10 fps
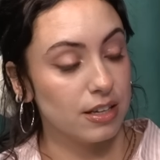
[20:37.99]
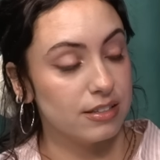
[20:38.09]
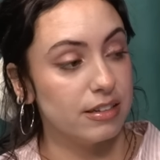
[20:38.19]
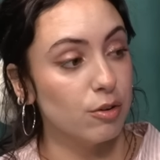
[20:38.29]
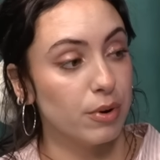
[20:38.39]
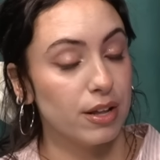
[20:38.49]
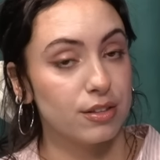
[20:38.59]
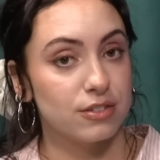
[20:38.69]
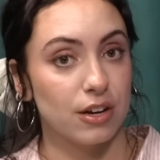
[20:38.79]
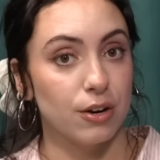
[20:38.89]
like deal with
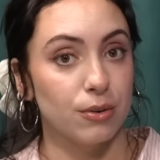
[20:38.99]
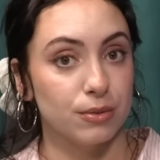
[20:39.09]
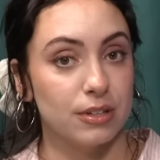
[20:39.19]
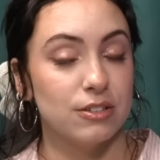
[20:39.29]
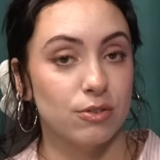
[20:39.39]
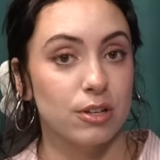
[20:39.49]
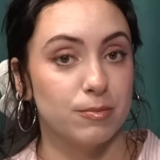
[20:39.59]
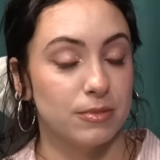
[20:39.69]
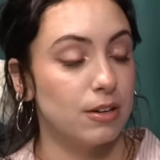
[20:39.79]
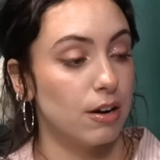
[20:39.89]
so he's doing
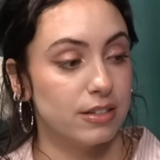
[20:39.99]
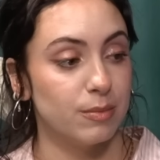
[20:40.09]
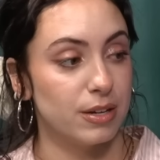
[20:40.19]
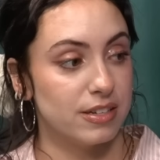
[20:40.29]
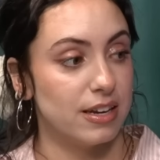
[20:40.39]
the goddamn best he